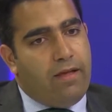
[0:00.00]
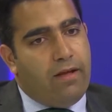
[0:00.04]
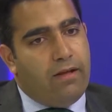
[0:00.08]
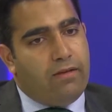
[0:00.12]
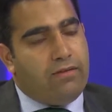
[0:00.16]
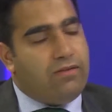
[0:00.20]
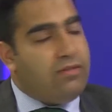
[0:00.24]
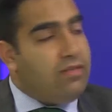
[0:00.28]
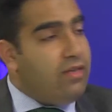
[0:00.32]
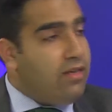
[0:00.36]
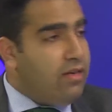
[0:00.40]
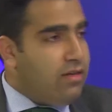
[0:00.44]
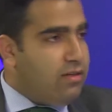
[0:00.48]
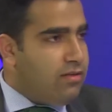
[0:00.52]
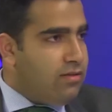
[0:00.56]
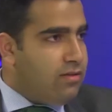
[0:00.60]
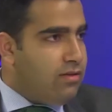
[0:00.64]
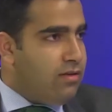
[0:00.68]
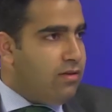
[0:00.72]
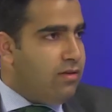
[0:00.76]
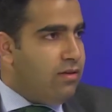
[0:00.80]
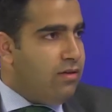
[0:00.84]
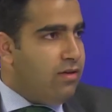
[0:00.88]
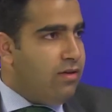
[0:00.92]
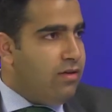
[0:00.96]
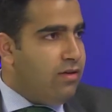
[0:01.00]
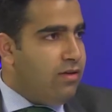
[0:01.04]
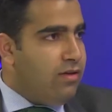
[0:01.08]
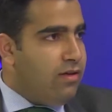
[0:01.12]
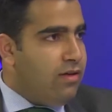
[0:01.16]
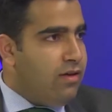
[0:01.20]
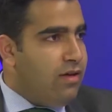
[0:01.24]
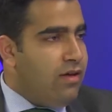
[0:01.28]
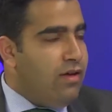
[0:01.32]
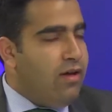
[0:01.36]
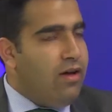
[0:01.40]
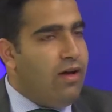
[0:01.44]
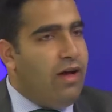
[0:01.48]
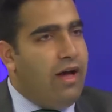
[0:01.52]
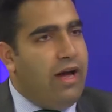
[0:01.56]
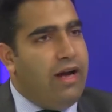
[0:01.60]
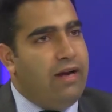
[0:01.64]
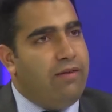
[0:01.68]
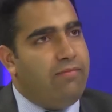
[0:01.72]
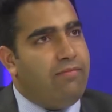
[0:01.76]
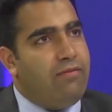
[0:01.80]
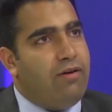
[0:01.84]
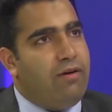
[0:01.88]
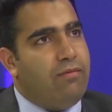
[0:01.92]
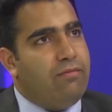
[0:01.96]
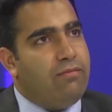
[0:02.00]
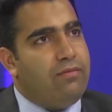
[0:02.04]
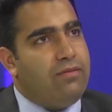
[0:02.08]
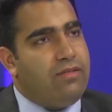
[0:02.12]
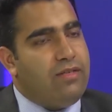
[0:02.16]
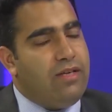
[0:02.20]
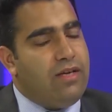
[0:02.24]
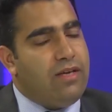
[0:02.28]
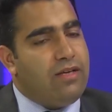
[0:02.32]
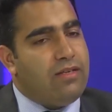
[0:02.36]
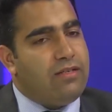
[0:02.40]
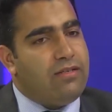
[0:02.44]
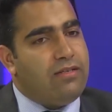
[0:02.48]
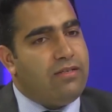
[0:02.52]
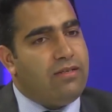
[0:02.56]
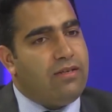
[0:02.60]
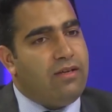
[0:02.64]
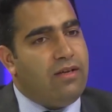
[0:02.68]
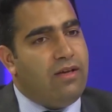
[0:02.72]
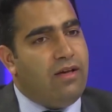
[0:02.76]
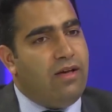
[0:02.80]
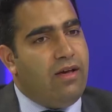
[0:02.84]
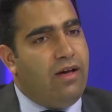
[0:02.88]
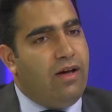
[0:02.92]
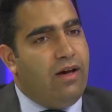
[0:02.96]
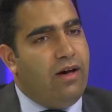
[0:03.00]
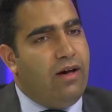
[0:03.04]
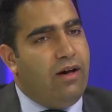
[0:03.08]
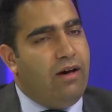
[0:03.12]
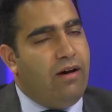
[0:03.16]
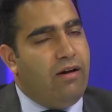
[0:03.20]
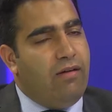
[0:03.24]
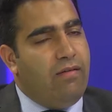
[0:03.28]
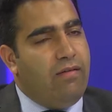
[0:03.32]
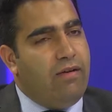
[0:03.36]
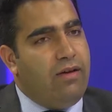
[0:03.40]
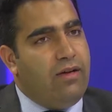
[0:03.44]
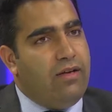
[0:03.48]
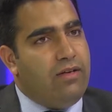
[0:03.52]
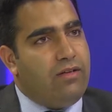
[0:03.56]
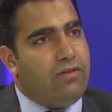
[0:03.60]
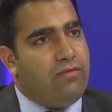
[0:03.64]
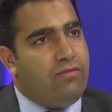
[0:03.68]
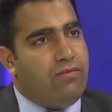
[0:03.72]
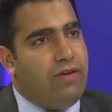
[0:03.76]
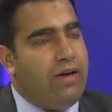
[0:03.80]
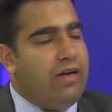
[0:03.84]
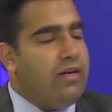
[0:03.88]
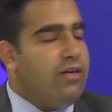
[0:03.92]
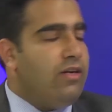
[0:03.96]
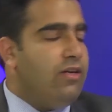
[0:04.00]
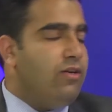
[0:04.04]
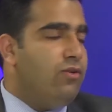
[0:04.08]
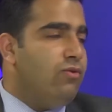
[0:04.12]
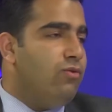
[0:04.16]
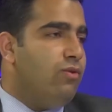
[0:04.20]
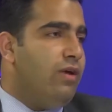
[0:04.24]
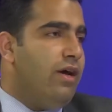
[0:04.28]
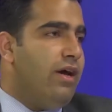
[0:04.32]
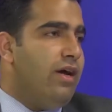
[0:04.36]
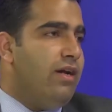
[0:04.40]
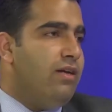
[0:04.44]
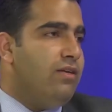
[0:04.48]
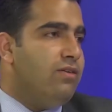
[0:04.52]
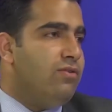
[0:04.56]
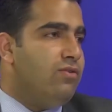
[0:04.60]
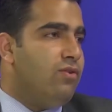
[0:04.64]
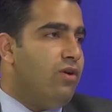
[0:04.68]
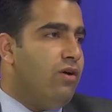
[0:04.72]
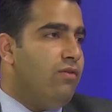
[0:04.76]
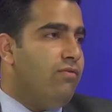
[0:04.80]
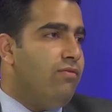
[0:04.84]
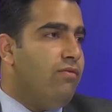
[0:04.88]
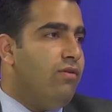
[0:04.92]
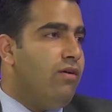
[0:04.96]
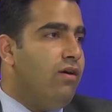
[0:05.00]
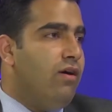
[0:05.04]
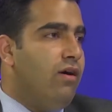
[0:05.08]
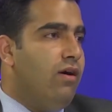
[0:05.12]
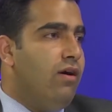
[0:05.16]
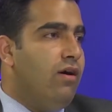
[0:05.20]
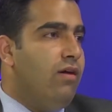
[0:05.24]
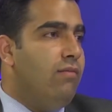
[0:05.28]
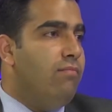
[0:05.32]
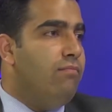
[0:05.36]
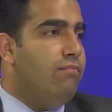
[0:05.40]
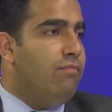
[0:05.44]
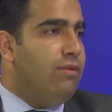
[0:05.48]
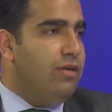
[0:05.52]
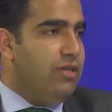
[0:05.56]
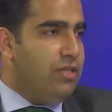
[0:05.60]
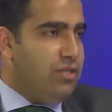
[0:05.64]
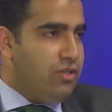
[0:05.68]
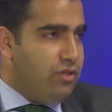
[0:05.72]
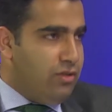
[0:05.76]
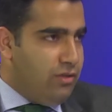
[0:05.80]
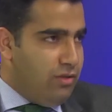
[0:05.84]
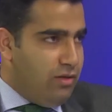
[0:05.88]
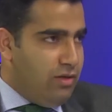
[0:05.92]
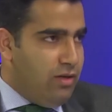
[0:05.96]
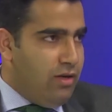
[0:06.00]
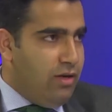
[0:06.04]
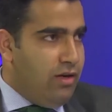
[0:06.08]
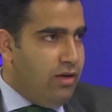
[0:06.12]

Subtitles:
Sikhs, and from Sikhs, it went into the hands of British